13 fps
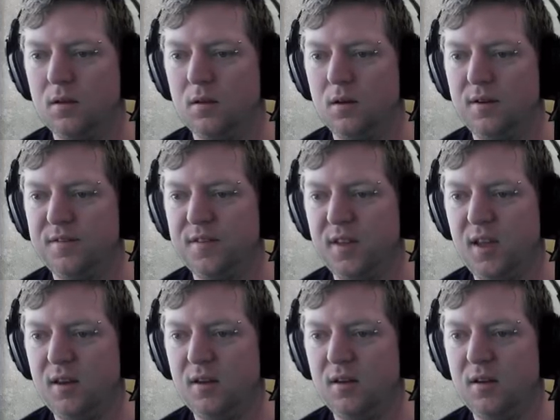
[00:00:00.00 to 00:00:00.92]
I
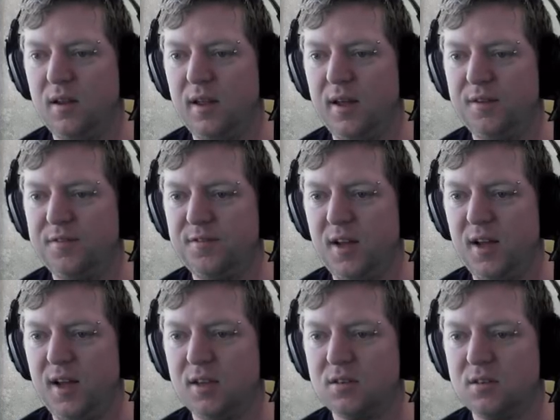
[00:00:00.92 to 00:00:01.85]
forget how
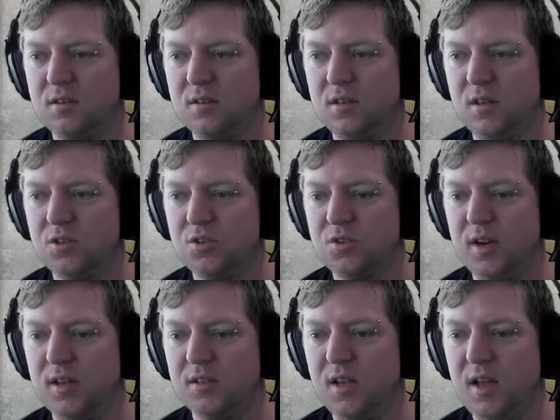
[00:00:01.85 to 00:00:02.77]
fast these
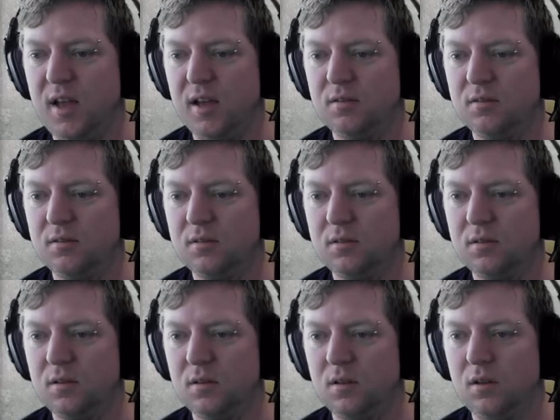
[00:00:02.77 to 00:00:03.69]
trains go.
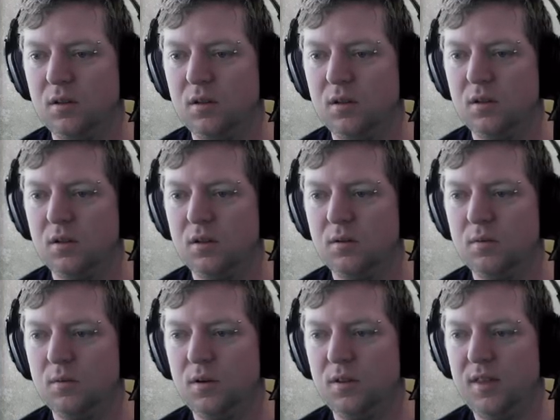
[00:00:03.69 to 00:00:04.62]

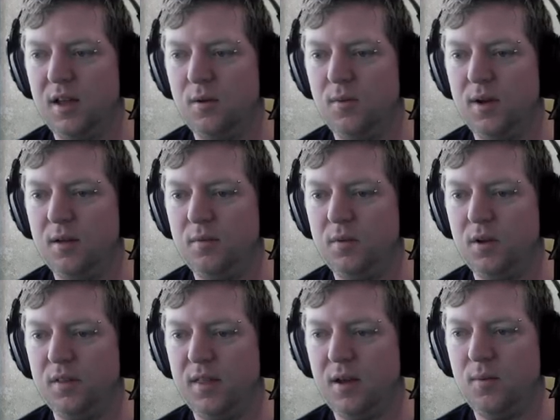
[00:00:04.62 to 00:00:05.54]
We got that one, we
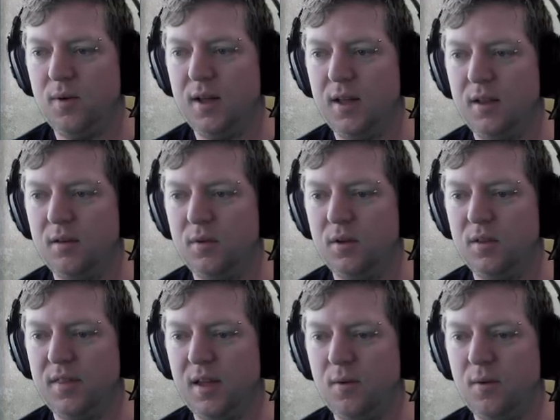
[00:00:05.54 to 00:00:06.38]
got that one, we got that